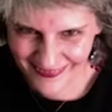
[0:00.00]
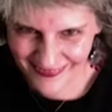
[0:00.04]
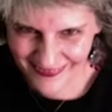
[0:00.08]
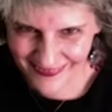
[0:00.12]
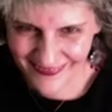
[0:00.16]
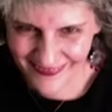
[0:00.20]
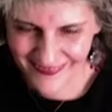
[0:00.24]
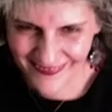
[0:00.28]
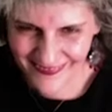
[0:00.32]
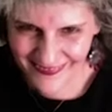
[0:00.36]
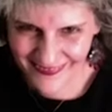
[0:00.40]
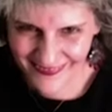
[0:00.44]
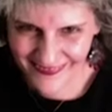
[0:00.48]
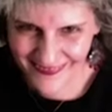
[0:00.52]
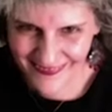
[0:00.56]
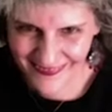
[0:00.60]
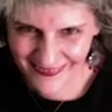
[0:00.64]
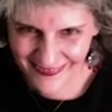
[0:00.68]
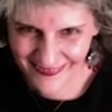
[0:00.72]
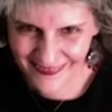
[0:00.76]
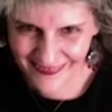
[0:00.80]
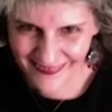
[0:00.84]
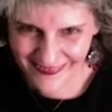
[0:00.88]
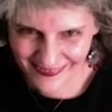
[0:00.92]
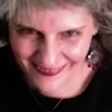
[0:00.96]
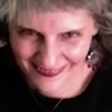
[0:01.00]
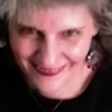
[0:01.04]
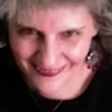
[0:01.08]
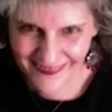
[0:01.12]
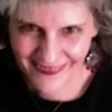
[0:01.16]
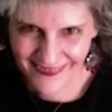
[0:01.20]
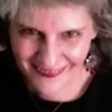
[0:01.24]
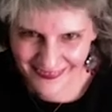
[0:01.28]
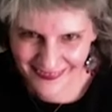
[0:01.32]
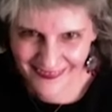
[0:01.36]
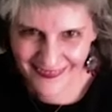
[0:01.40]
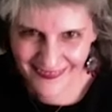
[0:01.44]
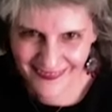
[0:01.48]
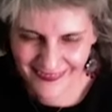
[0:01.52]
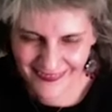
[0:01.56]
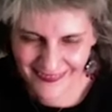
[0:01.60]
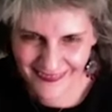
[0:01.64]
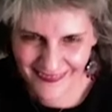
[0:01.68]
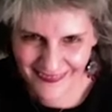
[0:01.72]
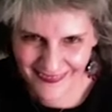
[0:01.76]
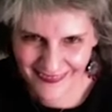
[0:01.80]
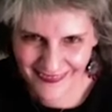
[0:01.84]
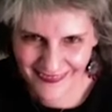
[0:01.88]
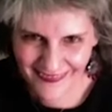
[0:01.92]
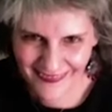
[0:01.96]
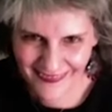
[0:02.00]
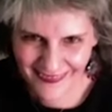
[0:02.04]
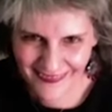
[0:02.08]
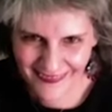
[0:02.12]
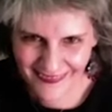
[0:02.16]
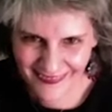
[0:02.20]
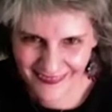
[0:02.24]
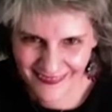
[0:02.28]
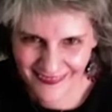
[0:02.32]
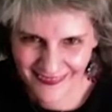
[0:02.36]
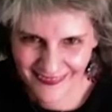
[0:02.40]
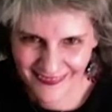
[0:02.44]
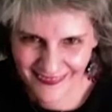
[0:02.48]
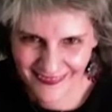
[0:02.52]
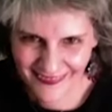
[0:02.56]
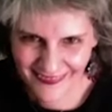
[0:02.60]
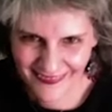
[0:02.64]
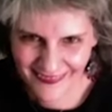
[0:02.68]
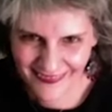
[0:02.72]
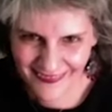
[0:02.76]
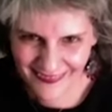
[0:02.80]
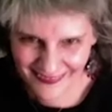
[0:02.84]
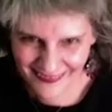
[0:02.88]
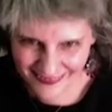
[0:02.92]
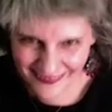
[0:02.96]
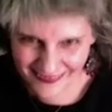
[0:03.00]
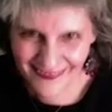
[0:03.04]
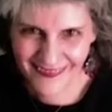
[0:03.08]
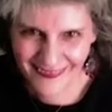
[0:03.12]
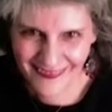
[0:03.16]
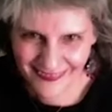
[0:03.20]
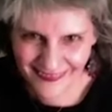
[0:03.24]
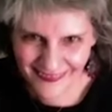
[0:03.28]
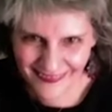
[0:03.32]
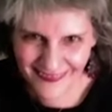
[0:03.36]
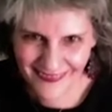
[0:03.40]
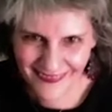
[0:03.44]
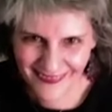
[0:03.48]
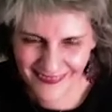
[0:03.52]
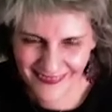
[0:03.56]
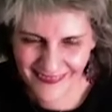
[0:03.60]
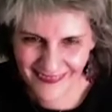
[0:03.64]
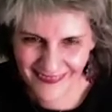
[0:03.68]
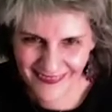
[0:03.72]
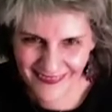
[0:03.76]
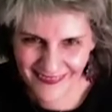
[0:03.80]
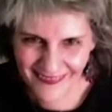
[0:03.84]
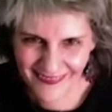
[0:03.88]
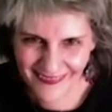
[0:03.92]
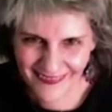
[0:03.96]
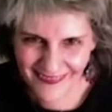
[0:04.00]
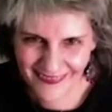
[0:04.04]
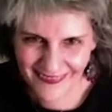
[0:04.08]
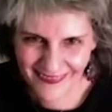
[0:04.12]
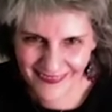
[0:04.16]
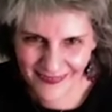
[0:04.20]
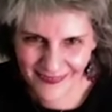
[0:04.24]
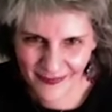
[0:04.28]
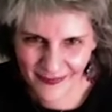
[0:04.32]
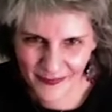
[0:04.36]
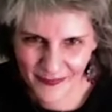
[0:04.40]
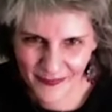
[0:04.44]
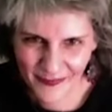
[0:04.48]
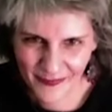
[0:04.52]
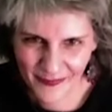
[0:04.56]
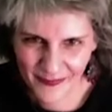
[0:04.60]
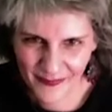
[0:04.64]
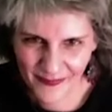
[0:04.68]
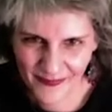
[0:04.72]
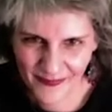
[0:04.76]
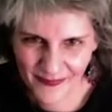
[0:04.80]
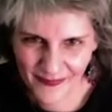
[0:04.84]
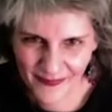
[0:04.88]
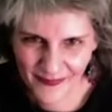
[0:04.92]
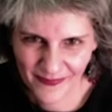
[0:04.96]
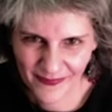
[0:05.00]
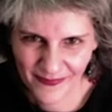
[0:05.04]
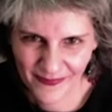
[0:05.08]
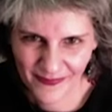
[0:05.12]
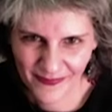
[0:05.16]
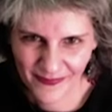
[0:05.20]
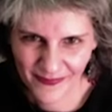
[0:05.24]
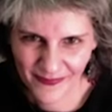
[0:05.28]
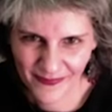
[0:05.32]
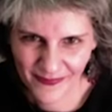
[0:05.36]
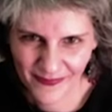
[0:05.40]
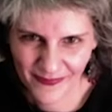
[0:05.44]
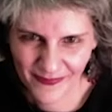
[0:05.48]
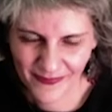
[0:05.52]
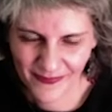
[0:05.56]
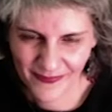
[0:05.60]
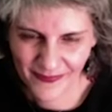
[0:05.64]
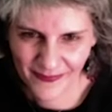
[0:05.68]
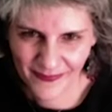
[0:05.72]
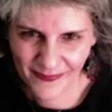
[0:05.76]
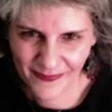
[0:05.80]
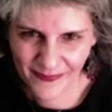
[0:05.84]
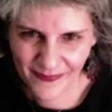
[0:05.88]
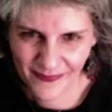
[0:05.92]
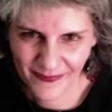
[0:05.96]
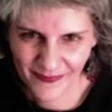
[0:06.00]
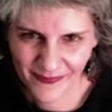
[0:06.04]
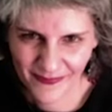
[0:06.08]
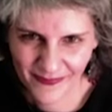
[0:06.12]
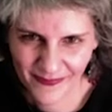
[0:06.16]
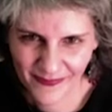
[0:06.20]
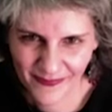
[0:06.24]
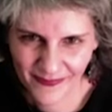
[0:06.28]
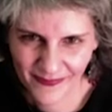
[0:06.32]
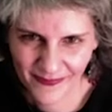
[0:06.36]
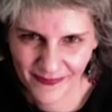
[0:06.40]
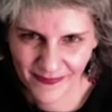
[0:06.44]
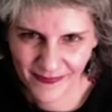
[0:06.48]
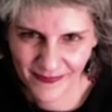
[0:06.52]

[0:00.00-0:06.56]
This person isn't speaking.